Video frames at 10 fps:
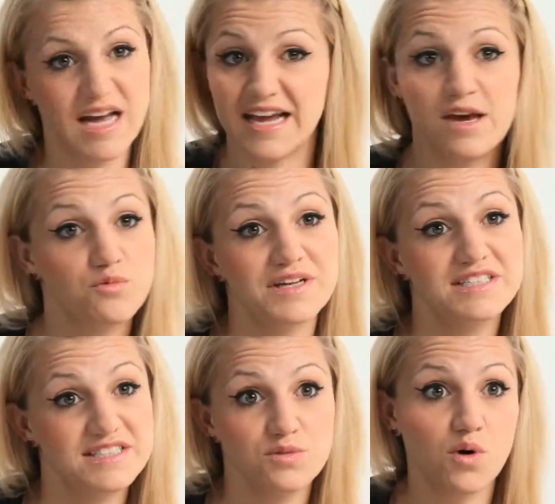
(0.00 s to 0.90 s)
I can't wait
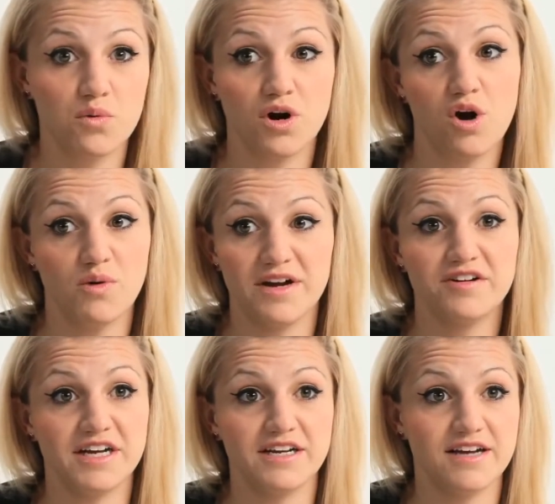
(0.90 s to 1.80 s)
to see what we're all
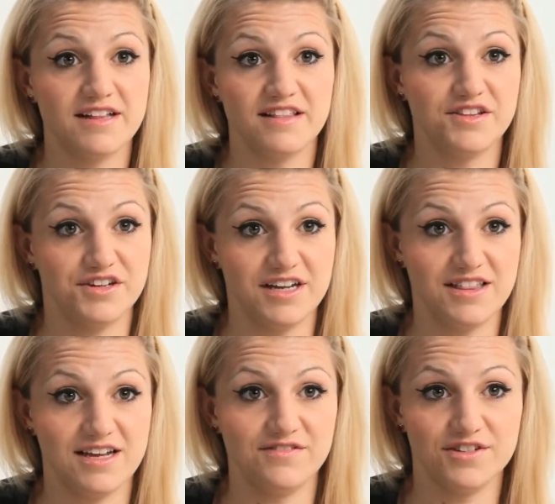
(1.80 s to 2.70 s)
wearing at the
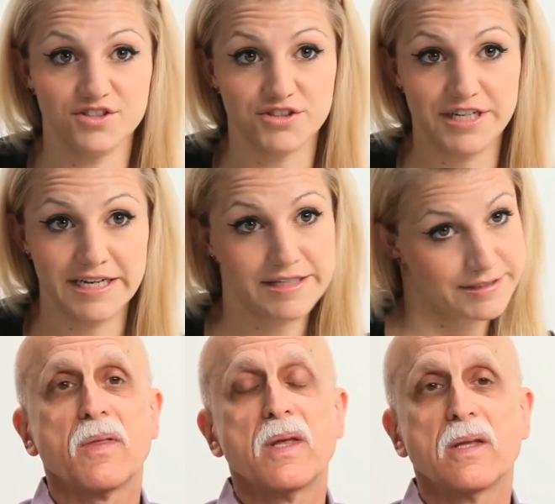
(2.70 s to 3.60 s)
30th anniversary.
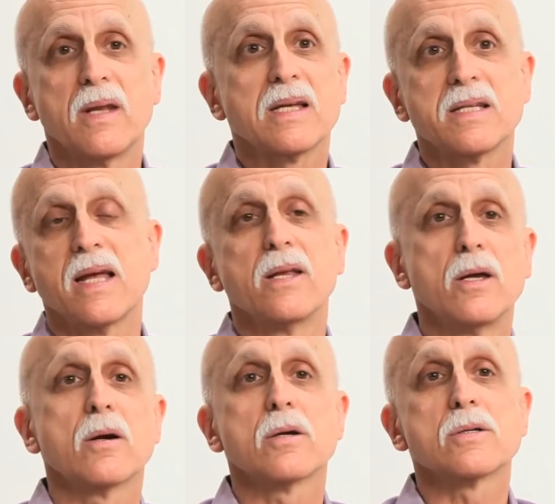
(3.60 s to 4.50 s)
I think the next 10
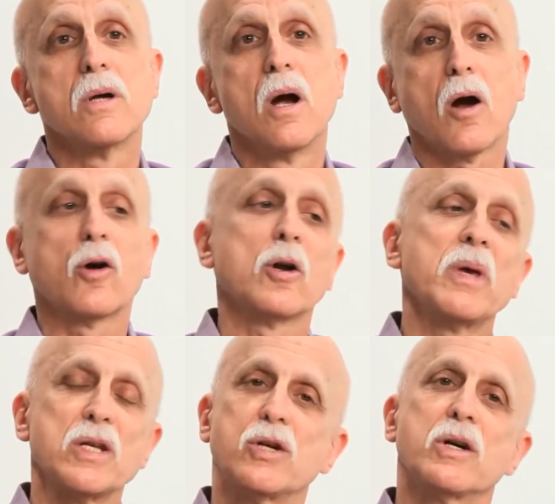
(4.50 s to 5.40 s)
years are going to
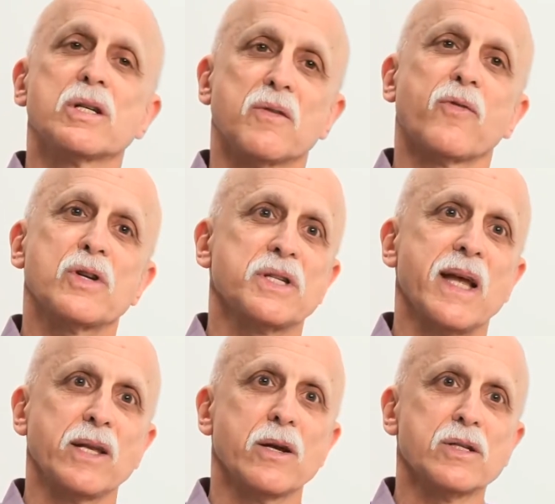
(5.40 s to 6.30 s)
be as good as the first
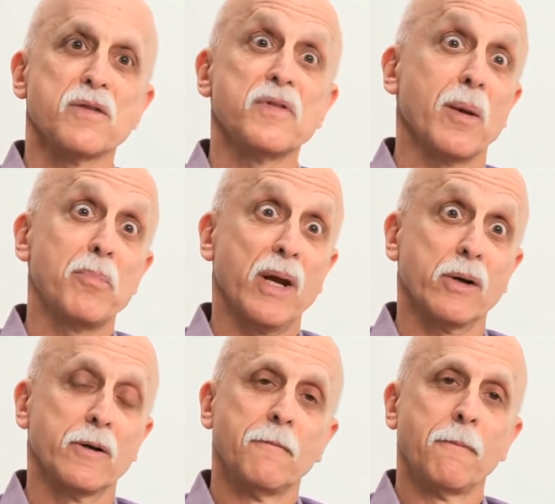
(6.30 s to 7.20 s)
10 years, if not better.